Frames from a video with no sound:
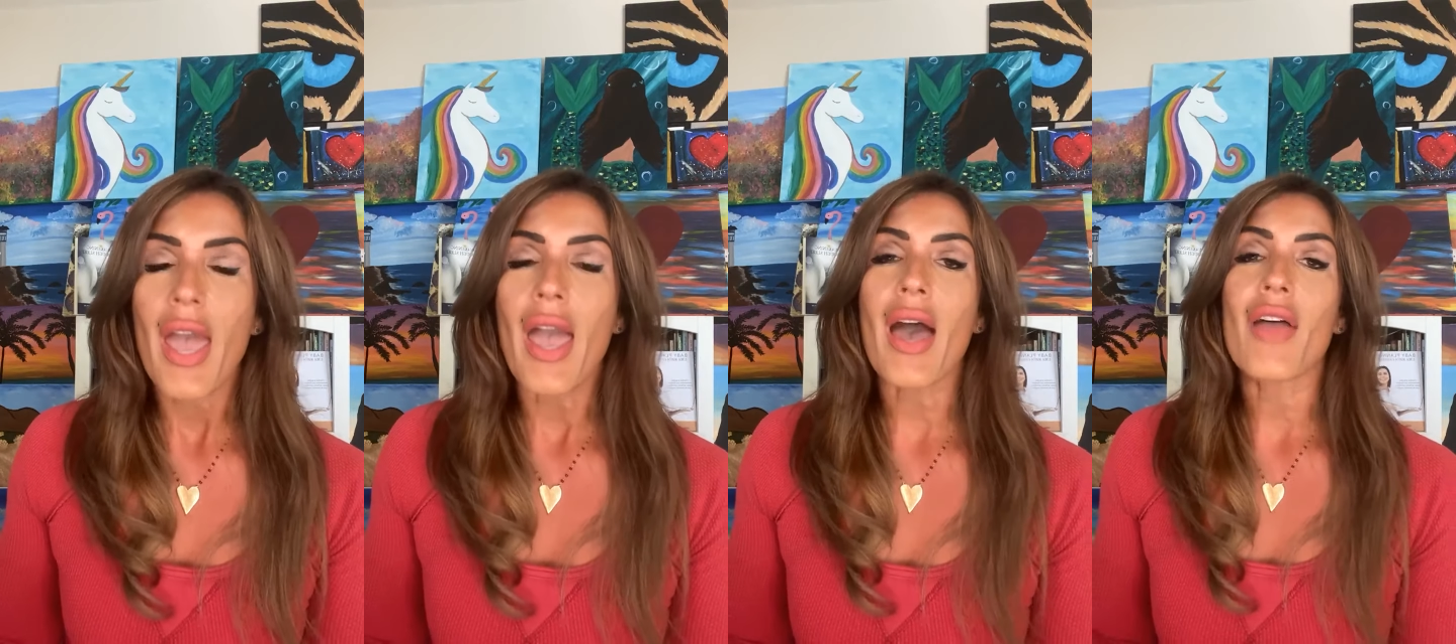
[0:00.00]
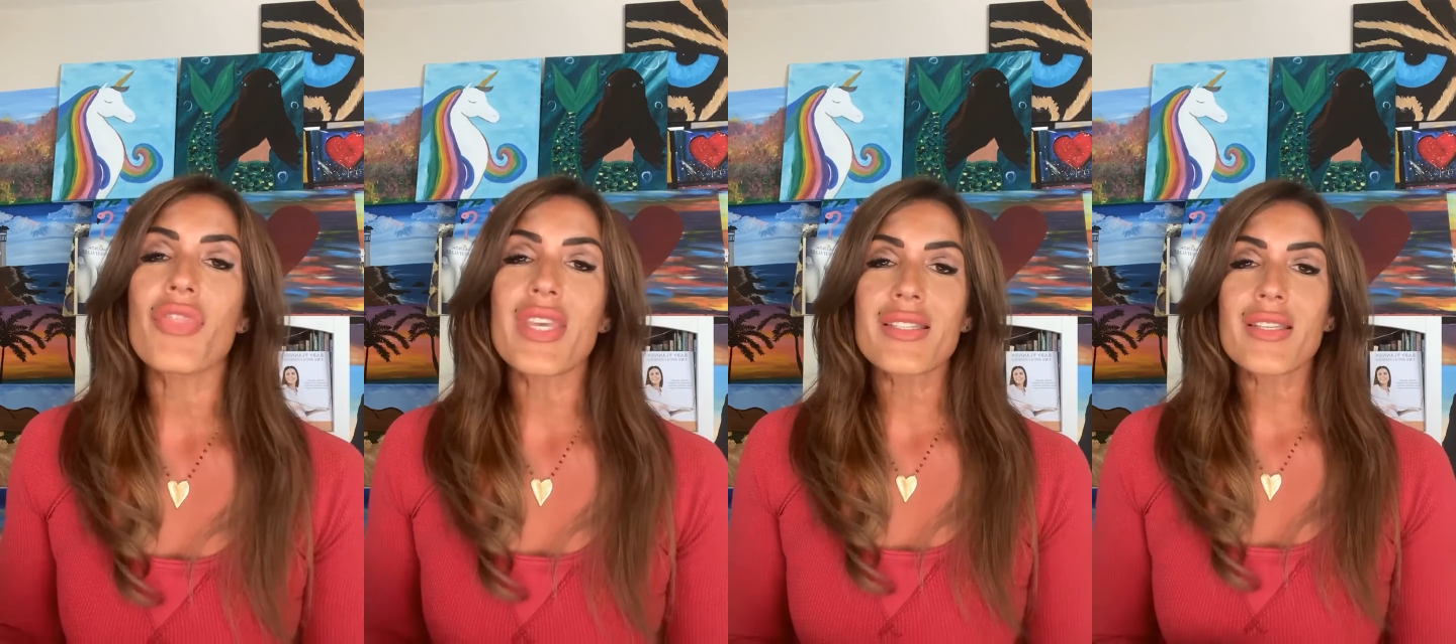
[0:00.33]

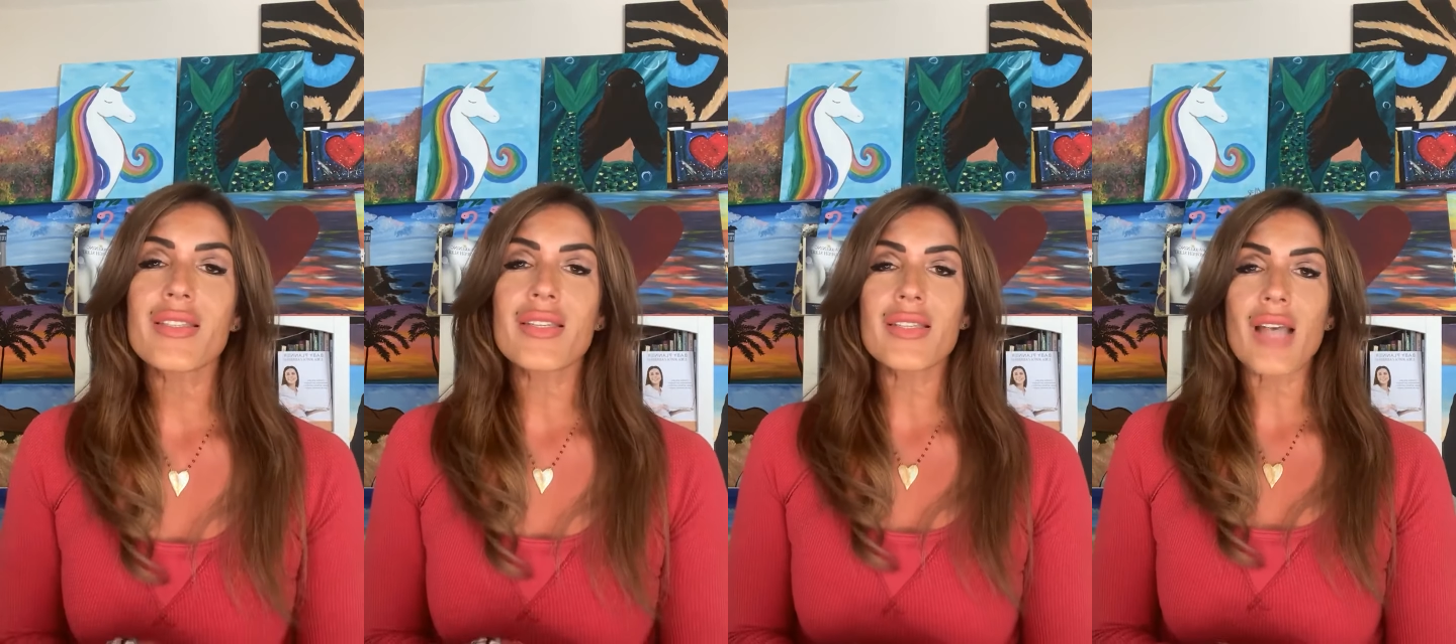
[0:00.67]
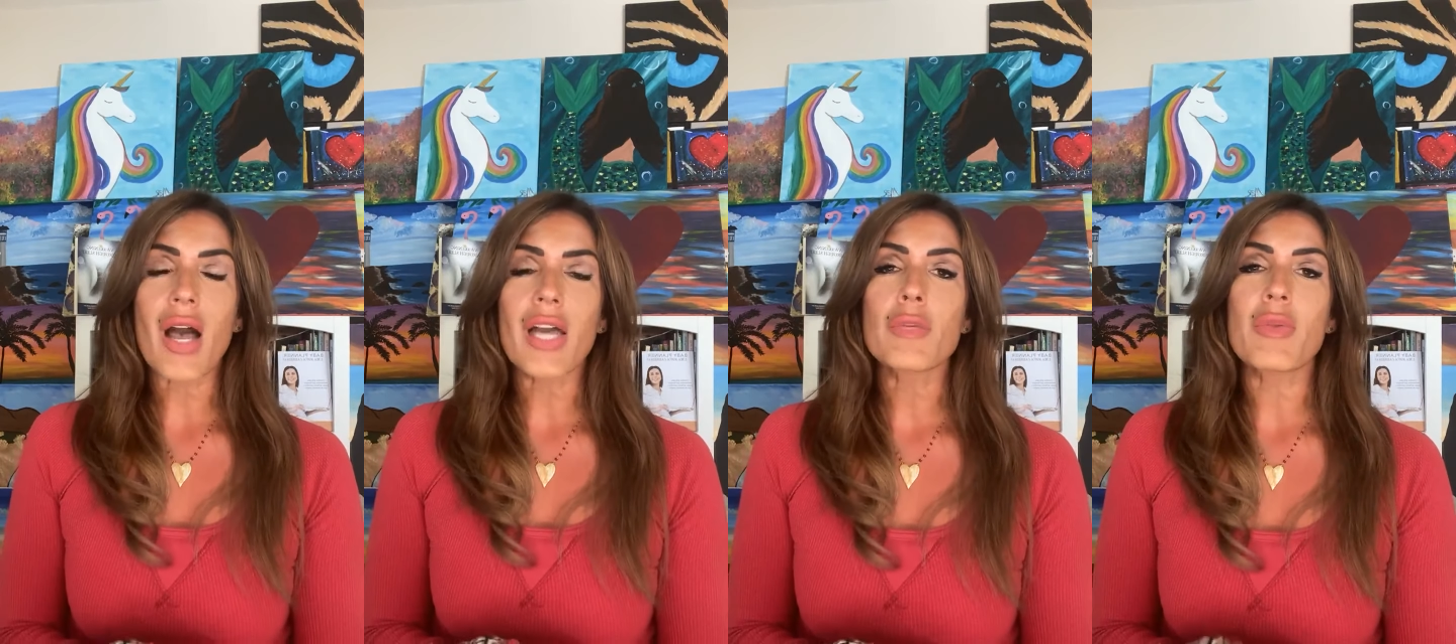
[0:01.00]
And this is
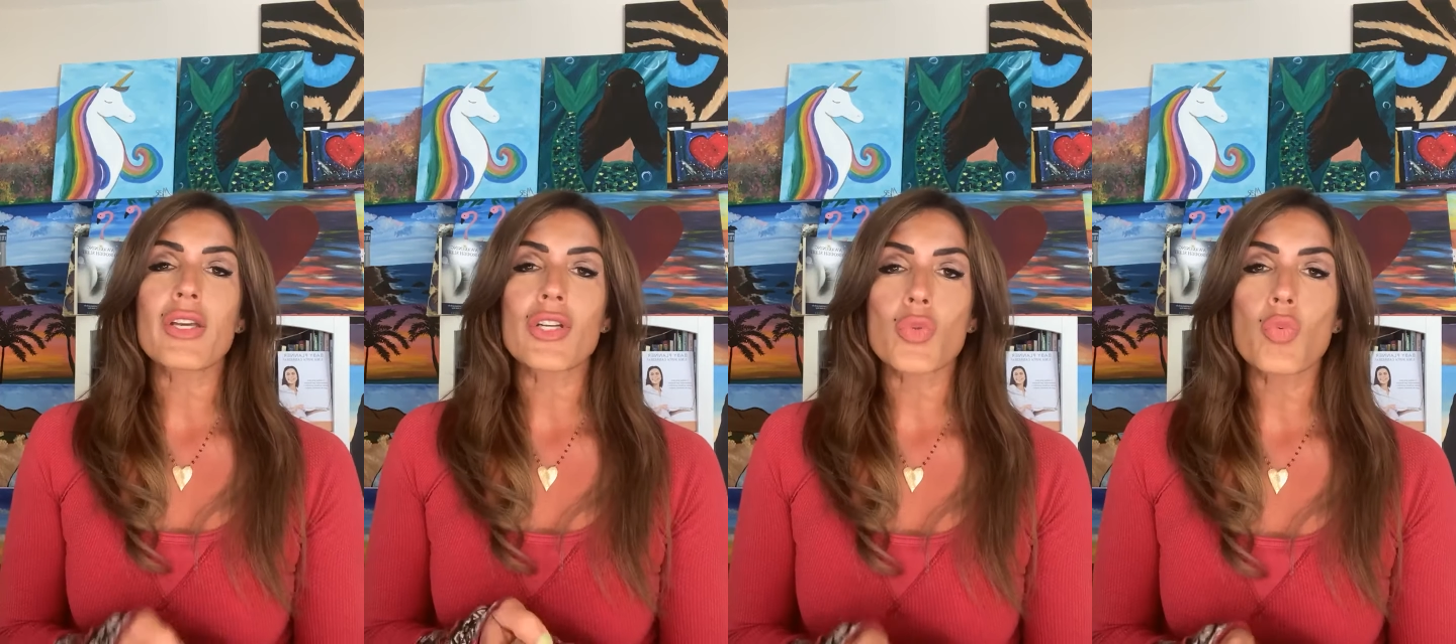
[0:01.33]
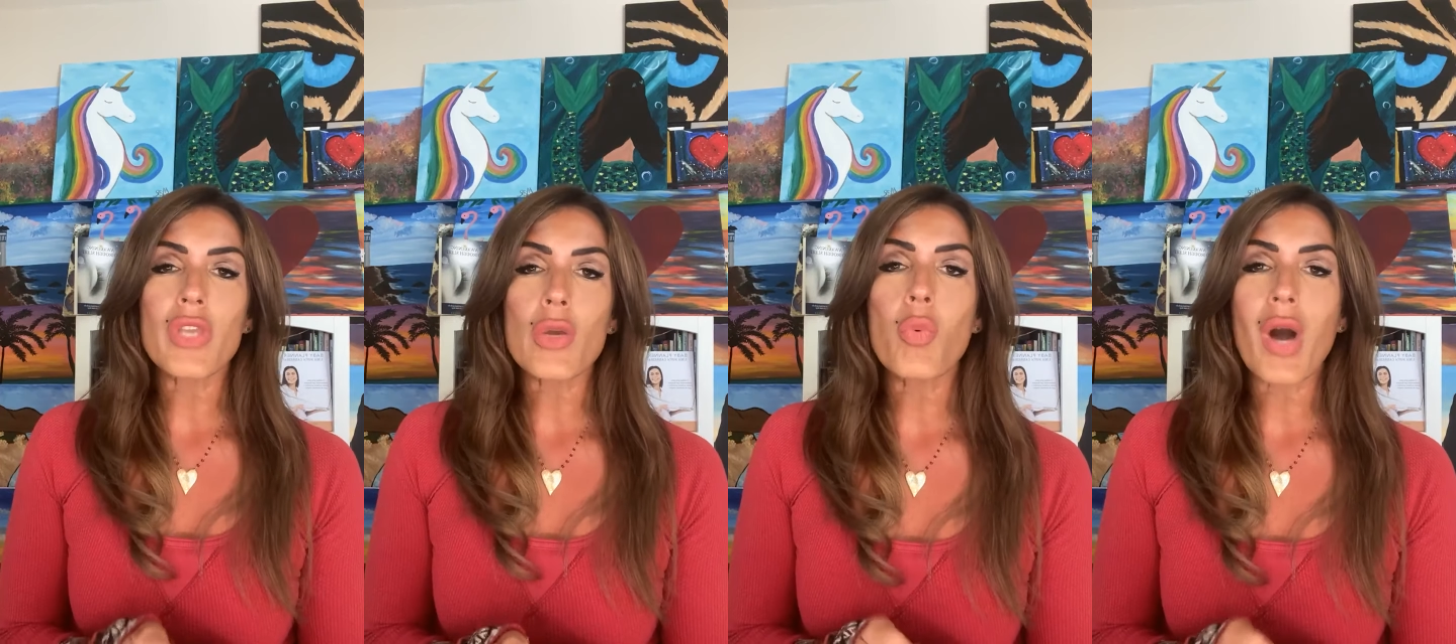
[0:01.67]
designed because
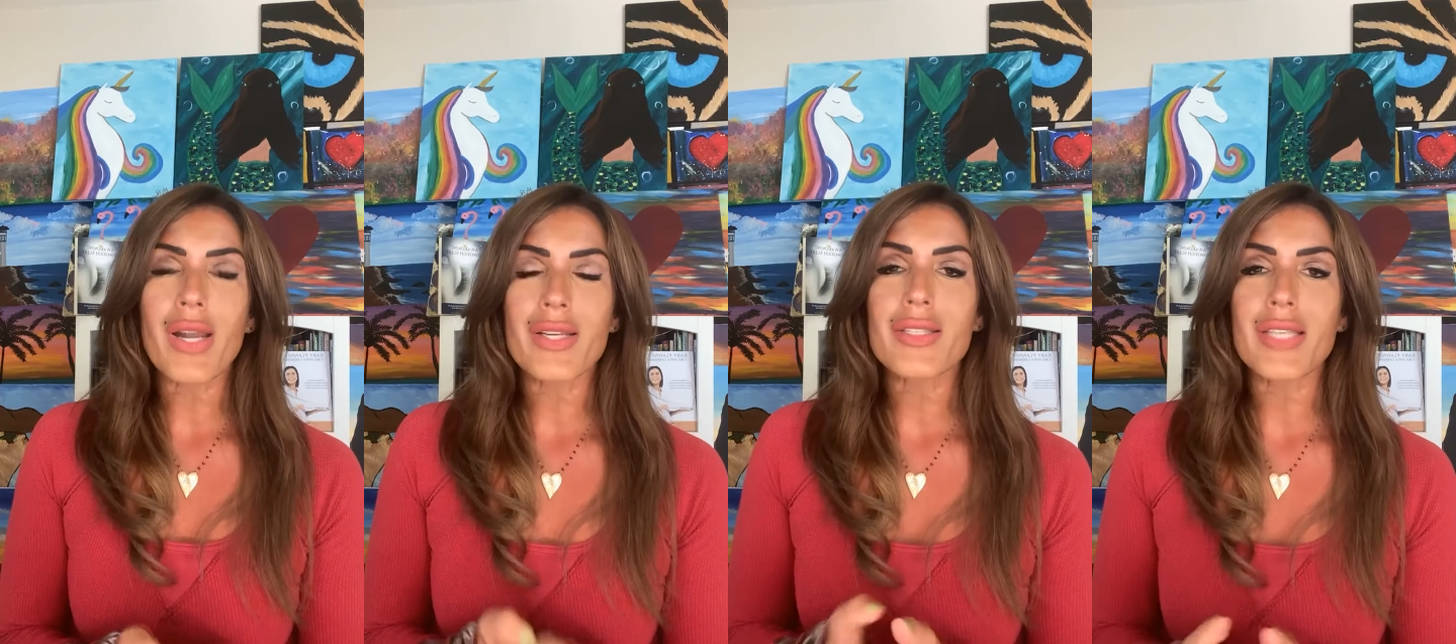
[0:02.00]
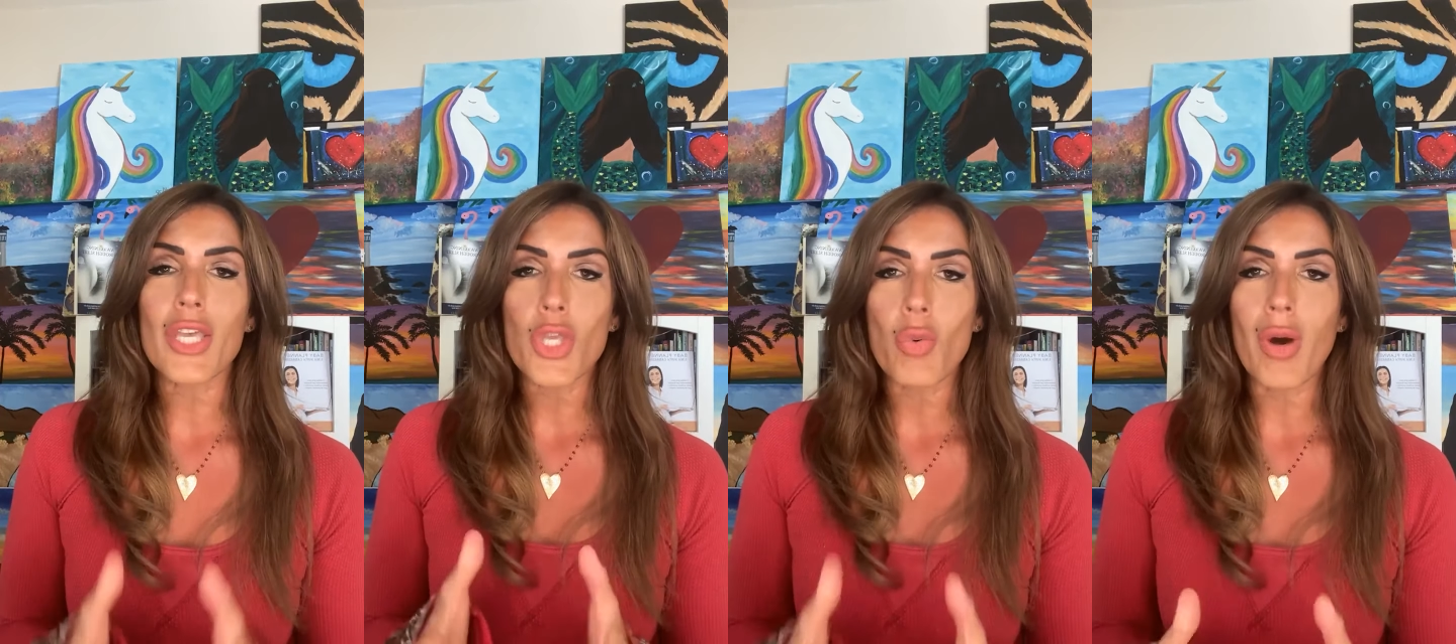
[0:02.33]
we want to
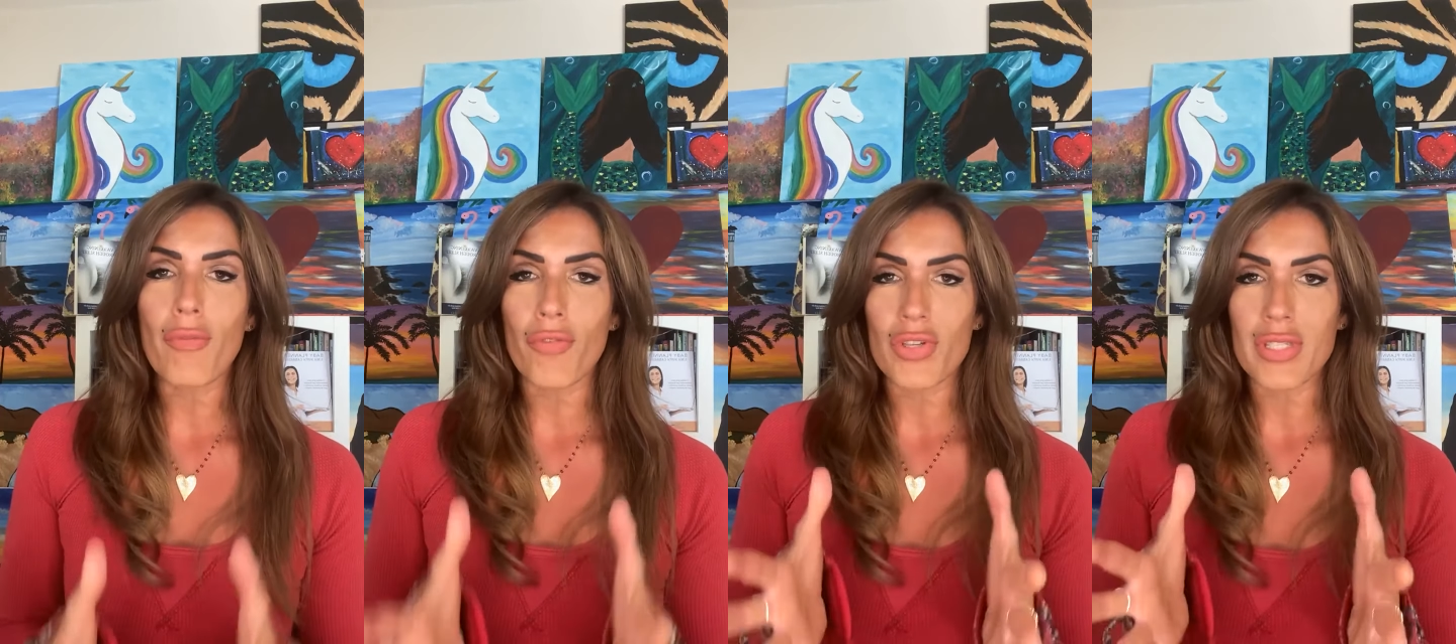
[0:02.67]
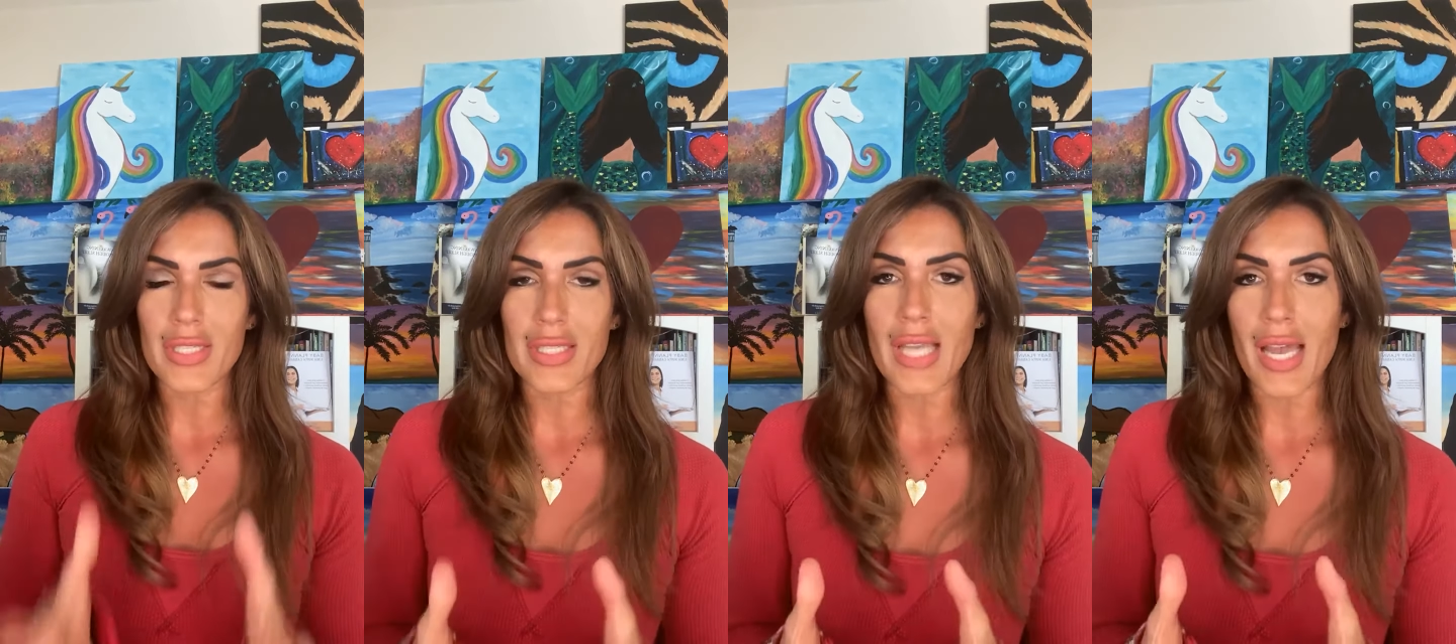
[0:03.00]
set you up for
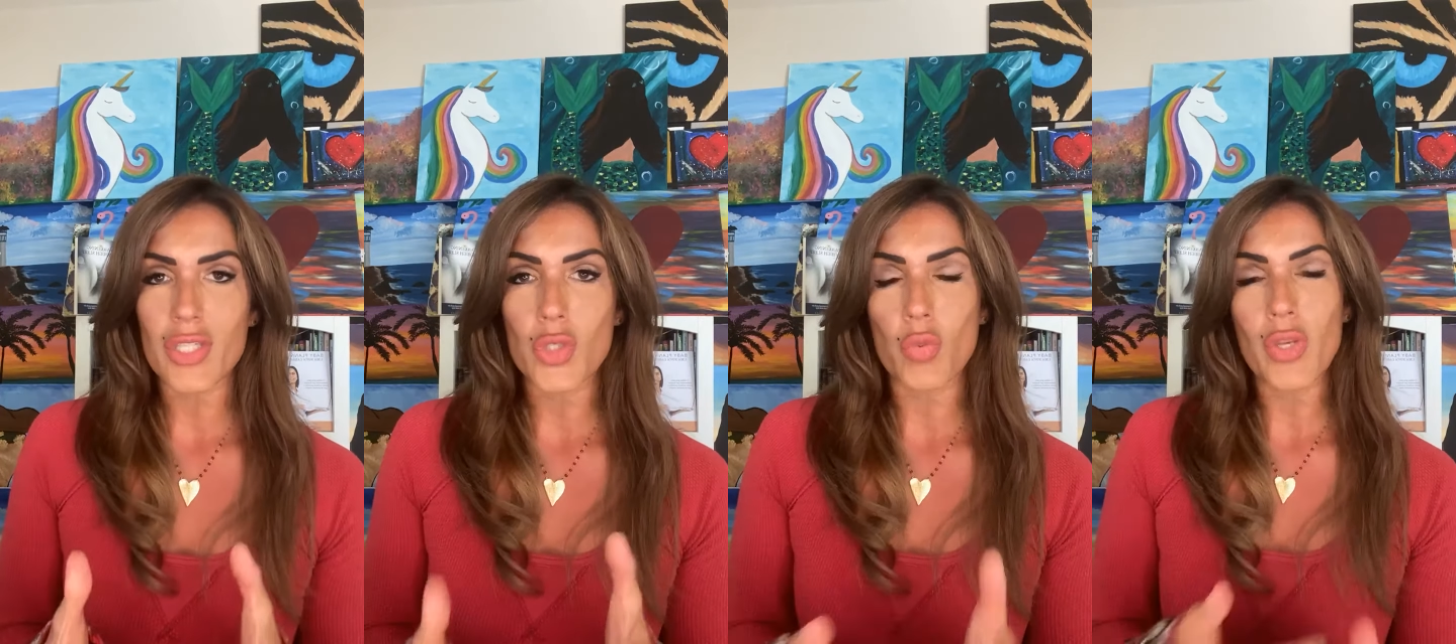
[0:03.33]
success.